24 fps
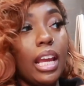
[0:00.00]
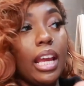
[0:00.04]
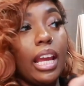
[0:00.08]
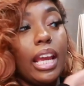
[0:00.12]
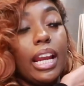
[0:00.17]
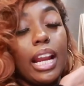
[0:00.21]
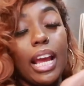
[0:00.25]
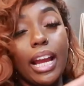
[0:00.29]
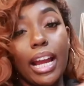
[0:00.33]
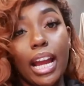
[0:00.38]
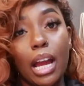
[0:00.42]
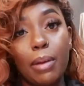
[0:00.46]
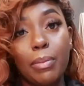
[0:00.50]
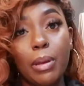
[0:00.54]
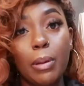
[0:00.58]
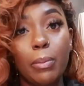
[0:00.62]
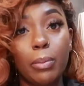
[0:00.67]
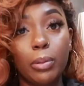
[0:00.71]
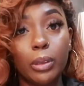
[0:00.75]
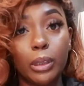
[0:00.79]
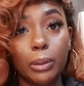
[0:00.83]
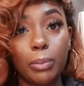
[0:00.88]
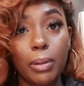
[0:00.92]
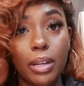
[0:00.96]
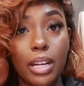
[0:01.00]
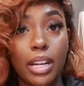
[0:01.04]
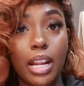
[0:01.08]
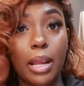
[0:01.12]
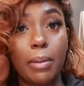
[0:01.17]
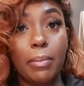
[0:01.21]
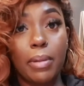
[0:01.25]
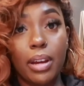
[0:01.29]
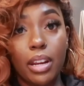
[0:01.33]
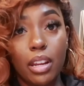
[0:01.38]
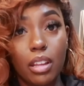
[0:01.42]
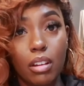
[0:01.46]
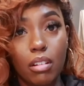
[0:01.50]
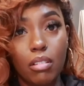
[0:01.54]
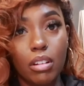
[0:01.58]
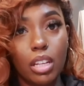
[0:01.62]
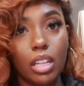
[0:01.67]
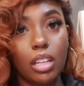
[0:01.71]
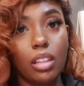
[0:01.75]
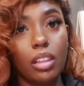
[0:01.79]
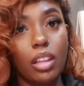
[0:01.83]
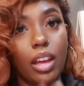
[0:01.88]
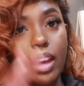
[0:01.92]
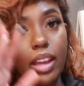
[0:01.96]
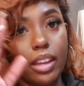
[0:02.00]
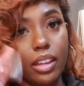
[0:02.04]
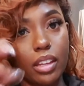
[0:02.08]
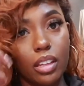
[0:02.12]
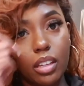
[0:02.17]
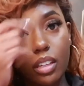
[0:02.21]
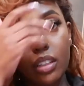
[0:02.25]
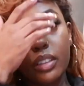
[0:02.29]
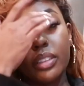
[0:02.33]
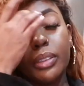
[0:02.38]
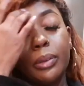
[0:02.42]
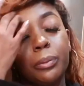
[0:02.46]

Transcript: and I got people spending their money on it, like,